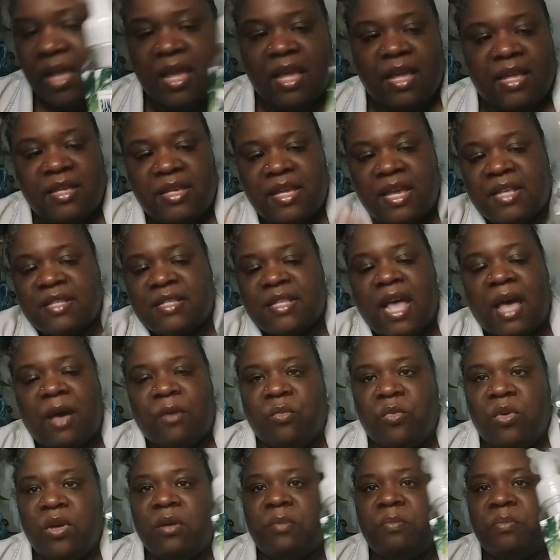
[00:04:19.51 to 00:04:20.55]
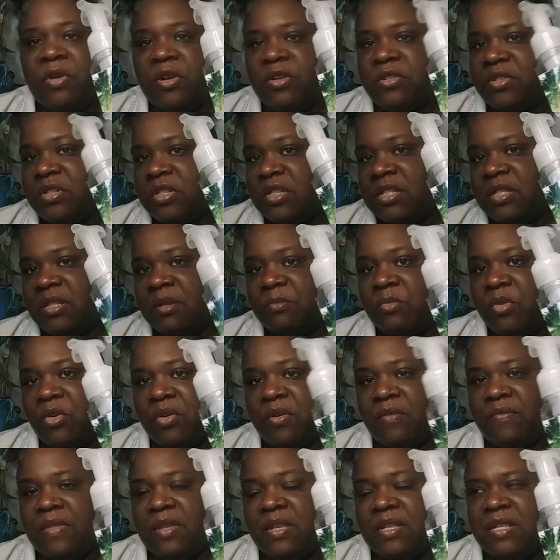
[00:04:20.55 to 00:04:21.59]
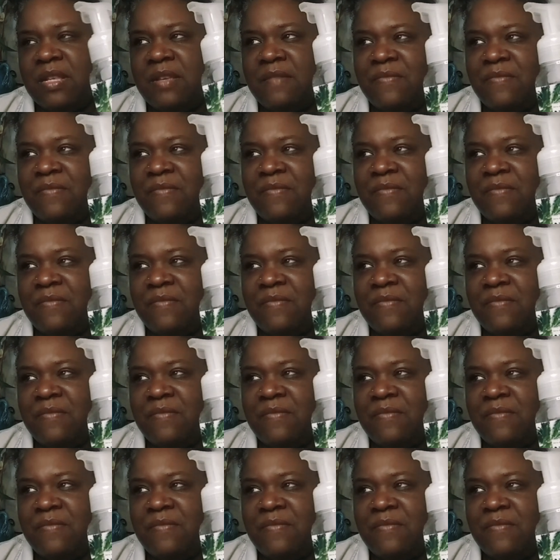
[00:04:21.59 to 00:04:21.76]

And yes, I will purchase some more of this.